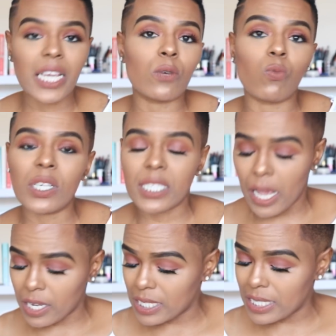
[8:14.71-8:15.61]
It was
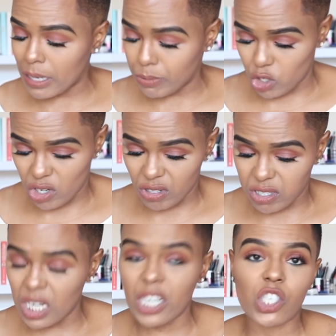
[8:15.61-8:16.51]
exceptional,
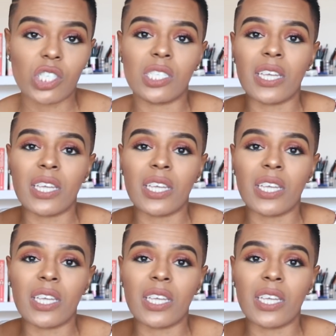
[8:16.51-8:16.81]
delicious.